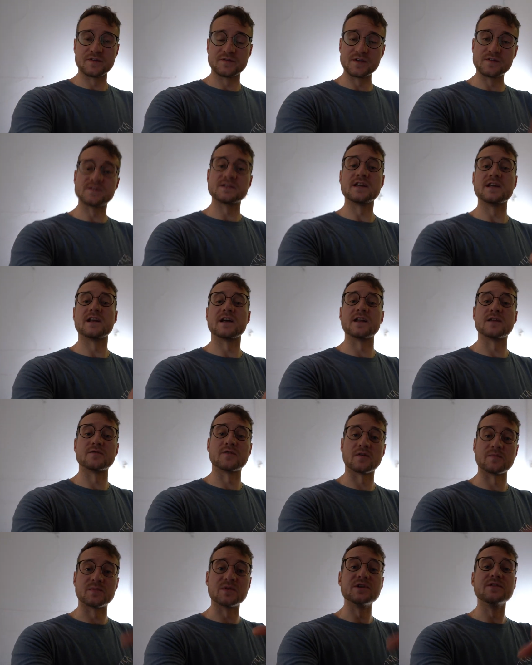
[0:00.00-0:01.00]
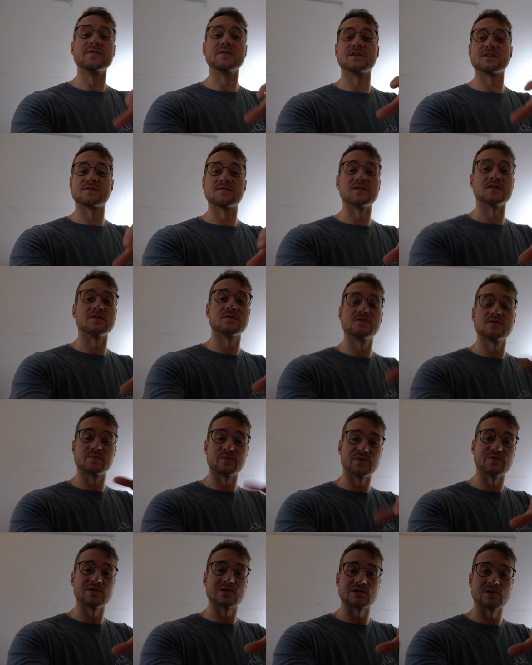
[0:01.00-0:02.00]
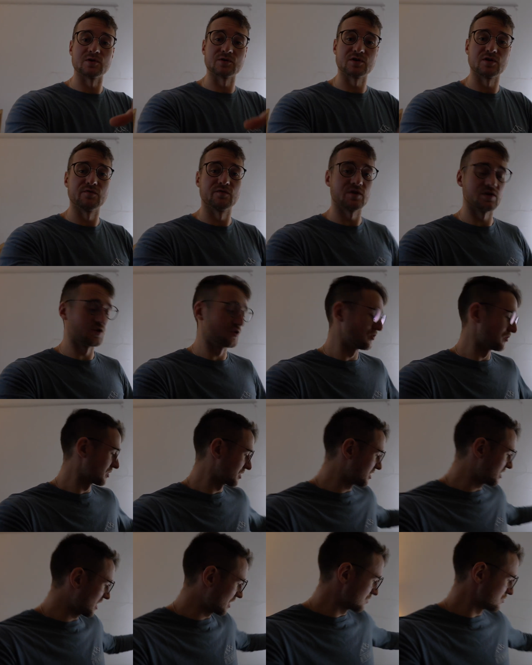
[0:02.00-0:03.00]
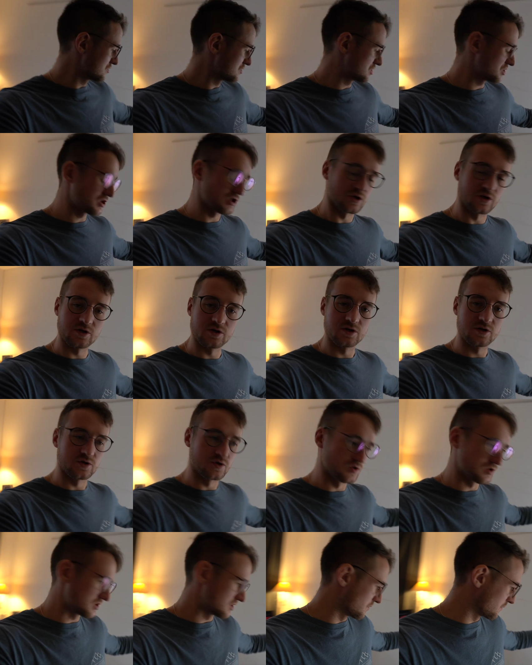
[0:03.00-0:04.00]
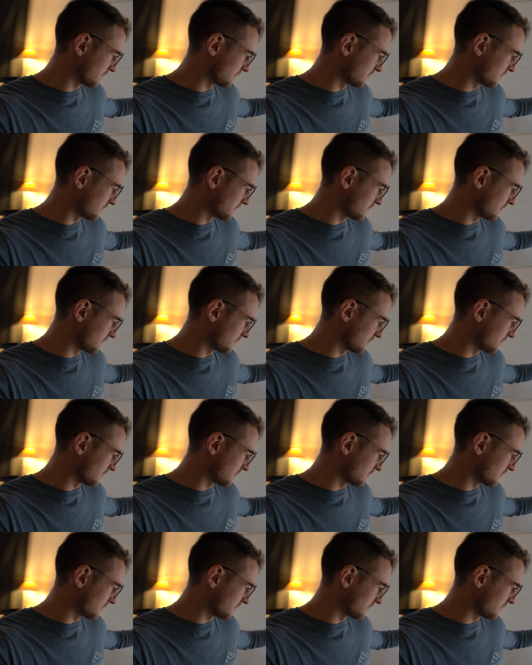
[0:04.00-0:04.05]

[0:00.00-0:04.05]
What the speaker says: If you've seen any of our previous videos, the previous lockdown video, the couch used to